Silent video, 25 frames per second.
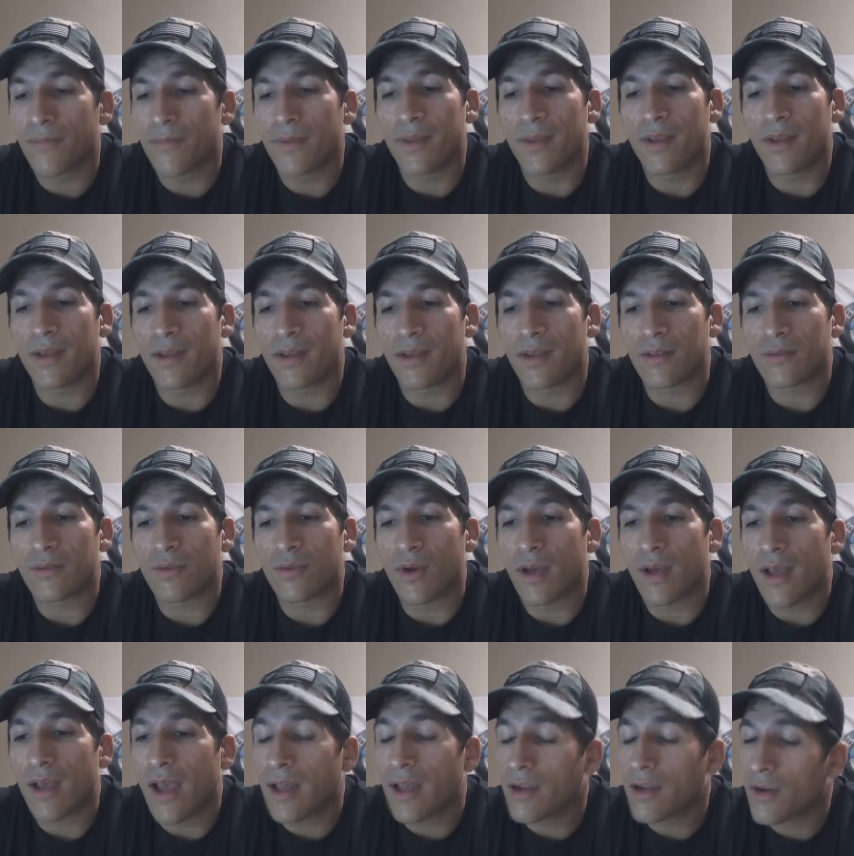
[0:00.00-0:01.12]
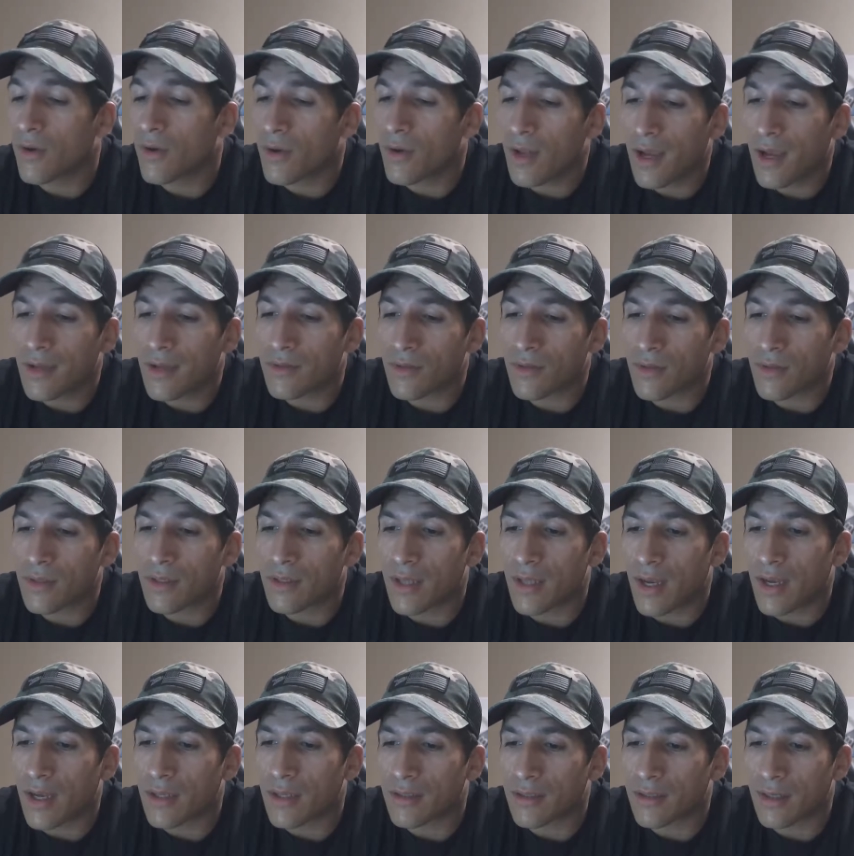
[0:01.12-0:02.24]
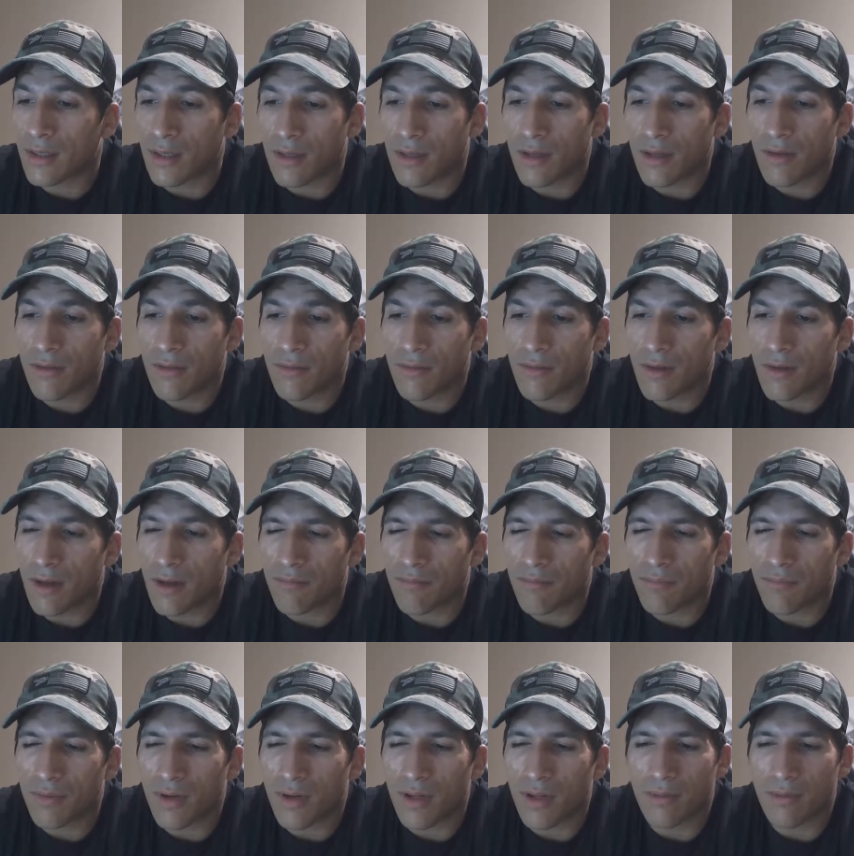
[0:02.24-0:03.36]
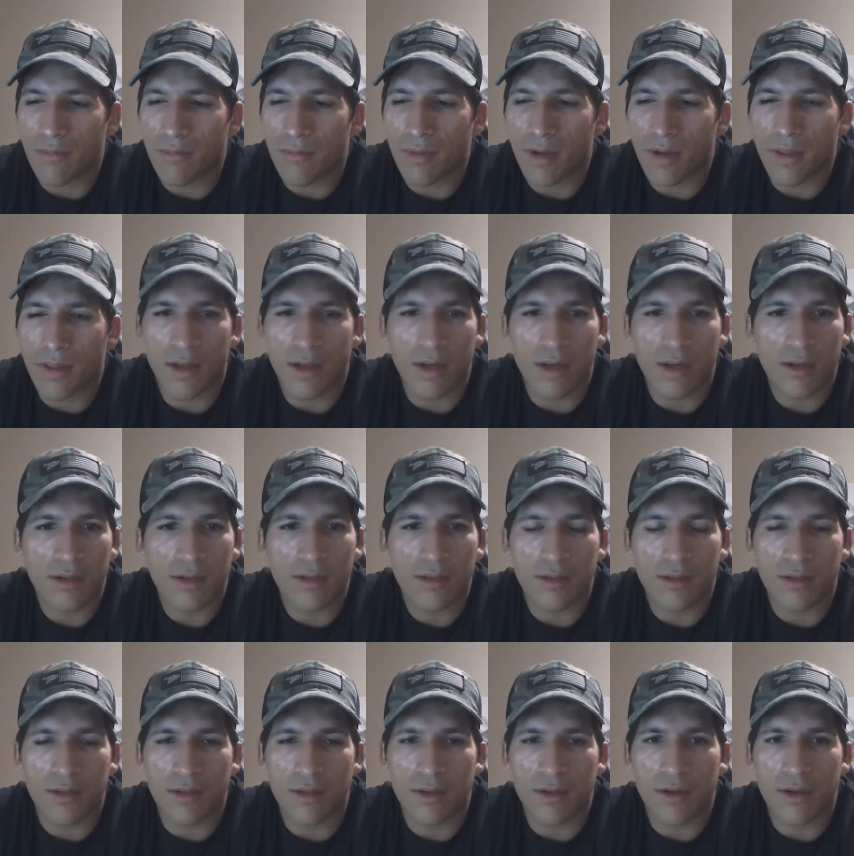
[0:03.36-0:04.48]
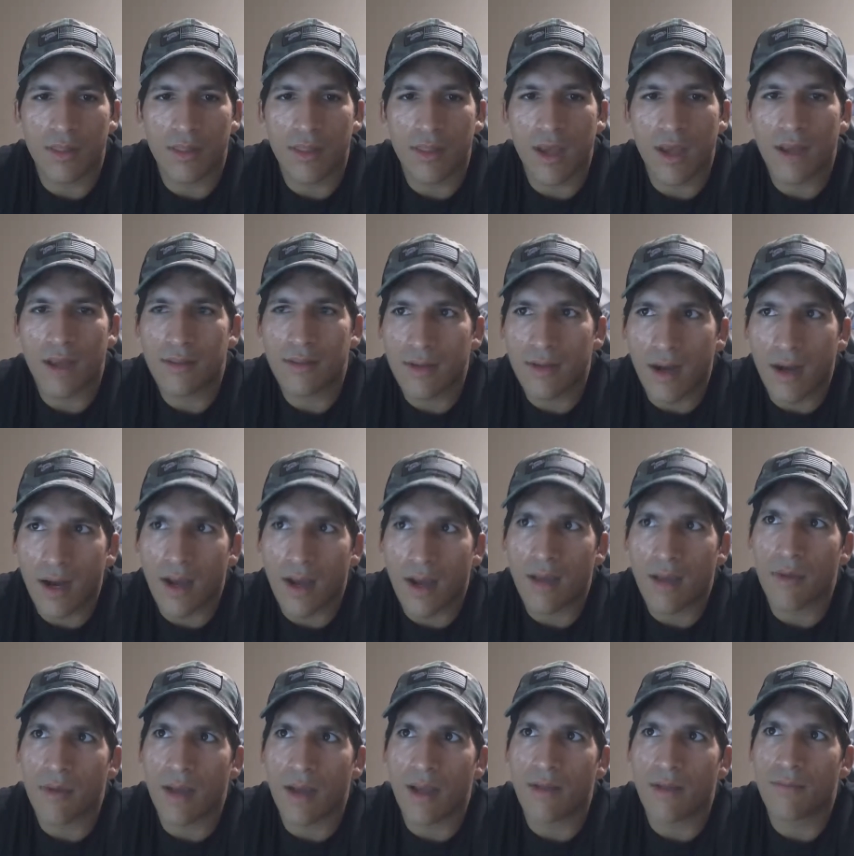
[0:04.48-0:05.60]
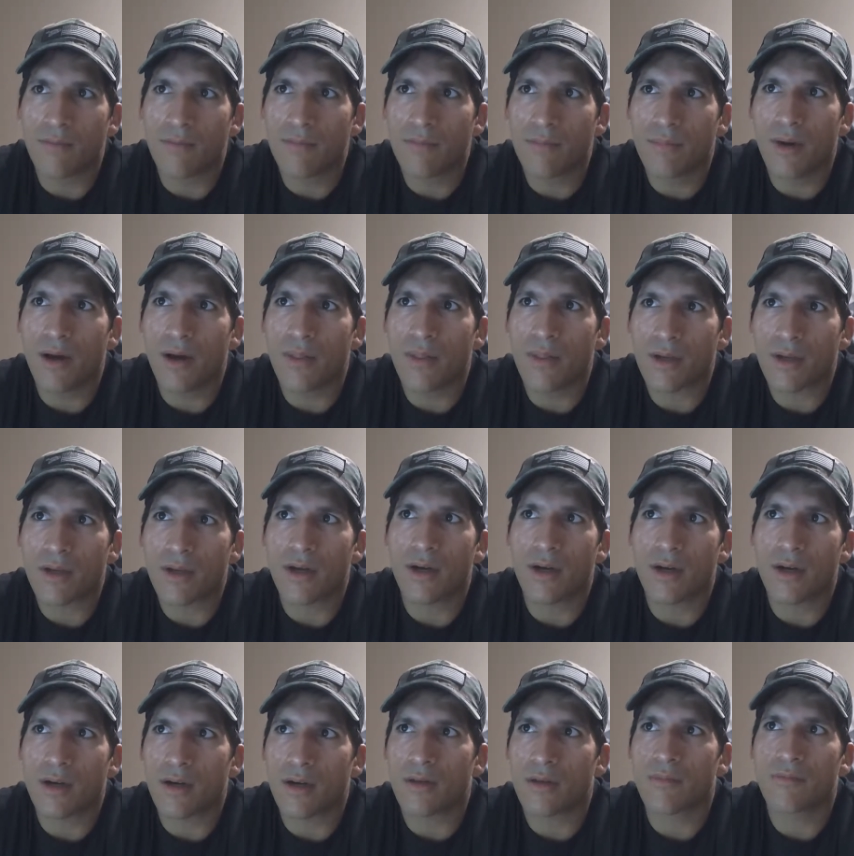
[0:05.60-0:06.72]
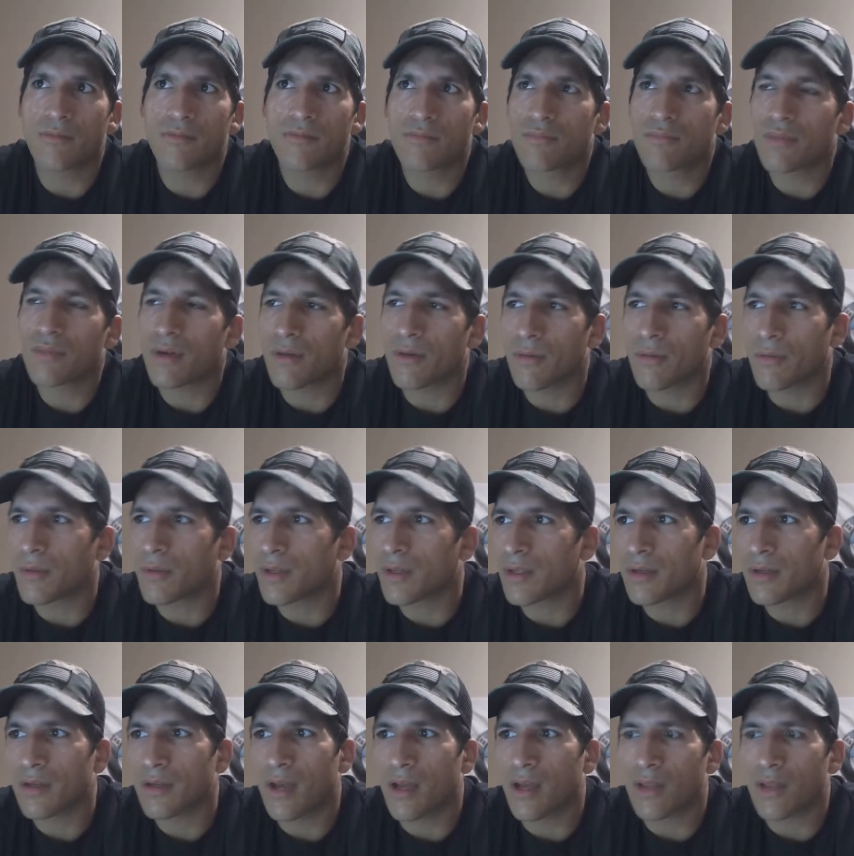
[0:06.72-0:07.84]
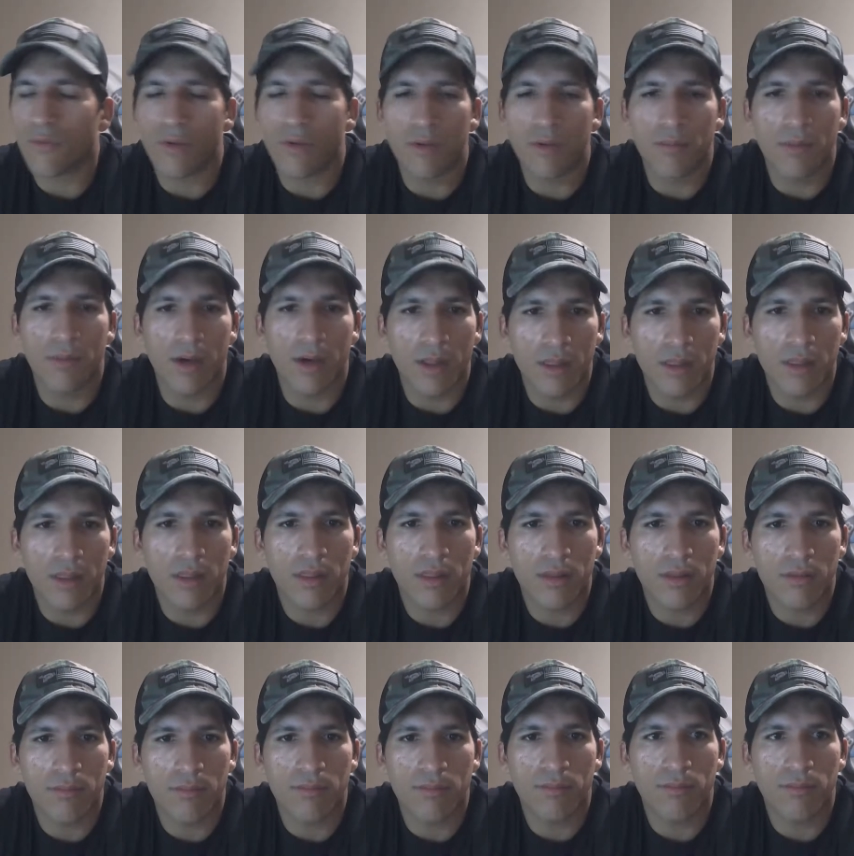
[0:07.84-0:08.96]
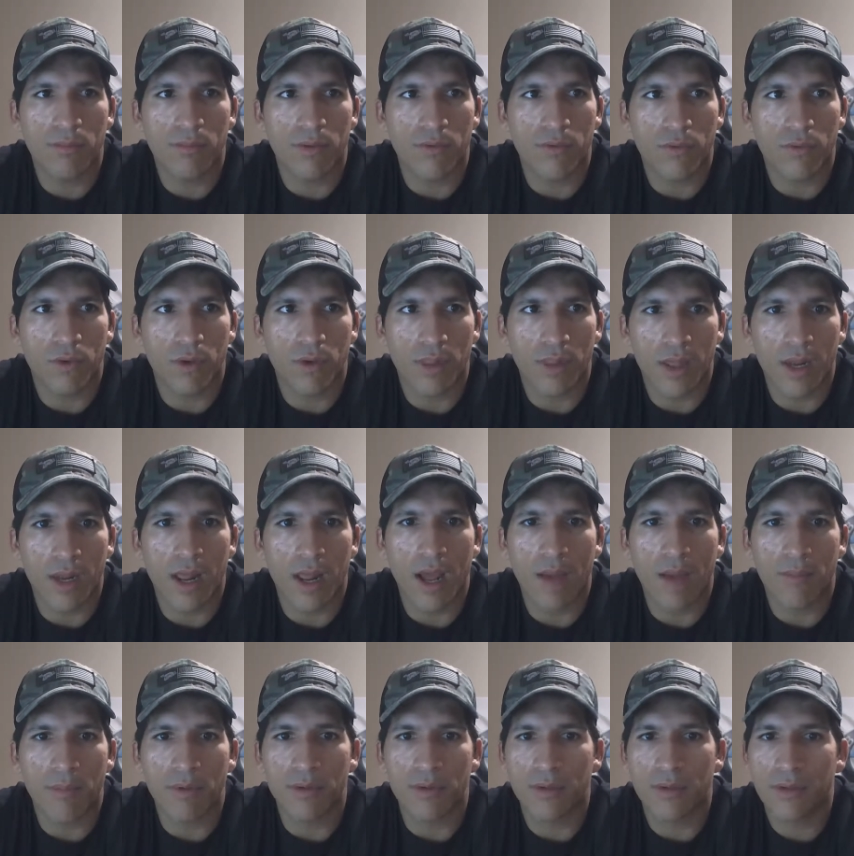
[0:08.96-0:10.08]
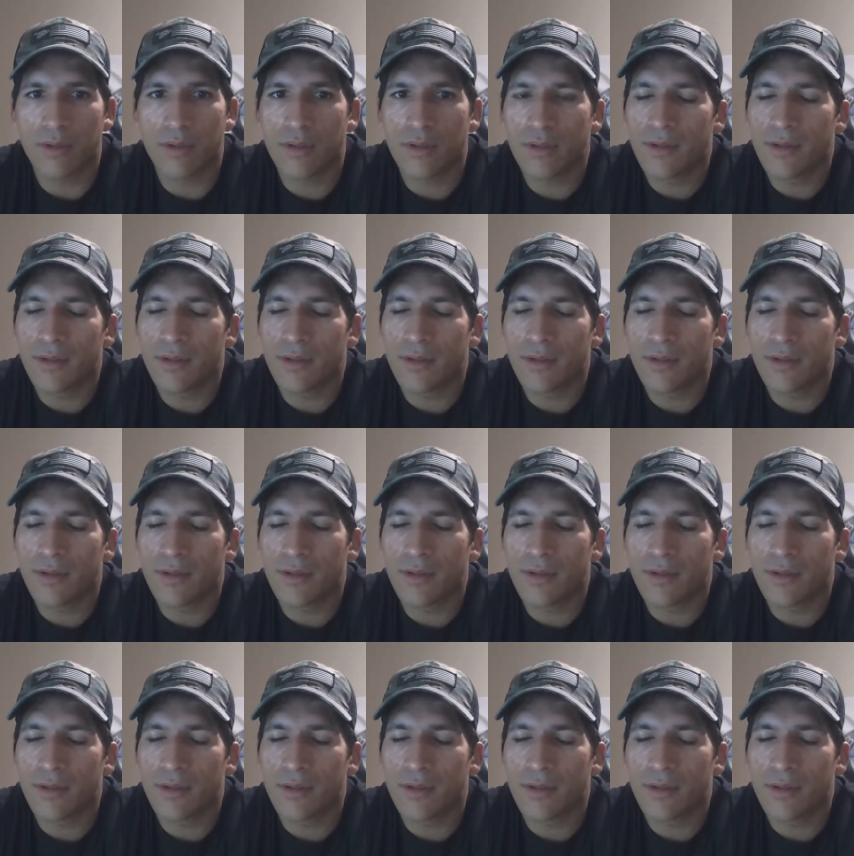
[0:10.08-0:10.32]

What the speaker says: And so I had no lights on the dash, and I probably bought that, at that time I had bought the car probably not even a month before that happened.